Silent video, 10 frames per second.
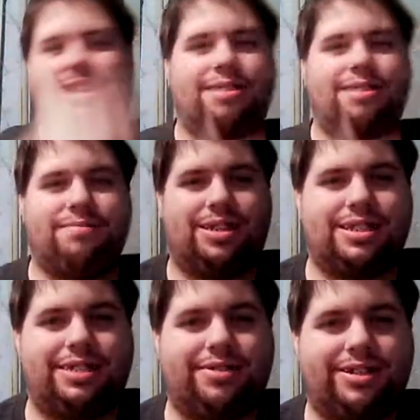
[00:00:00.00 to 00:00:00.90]
I mean,
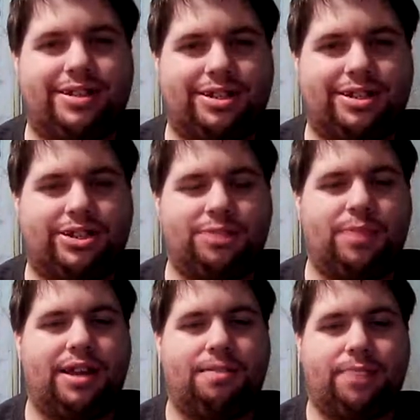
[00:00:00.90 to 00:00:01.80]
seriously, she's
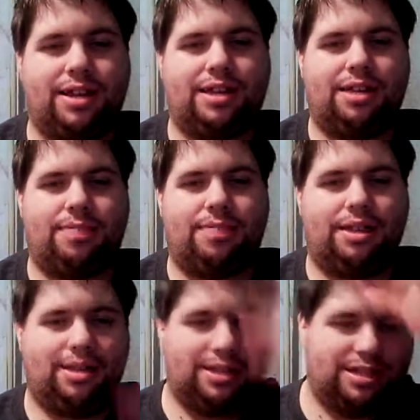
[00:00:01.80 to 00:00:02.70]
being a big kid about
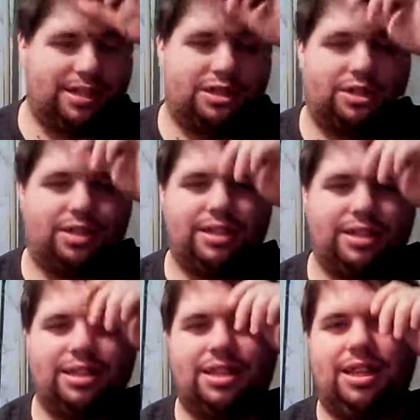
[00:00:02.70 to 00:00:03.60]
this, and then she tries
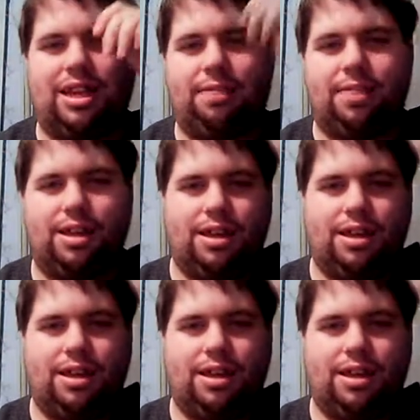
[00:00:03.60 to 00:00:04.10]
to claim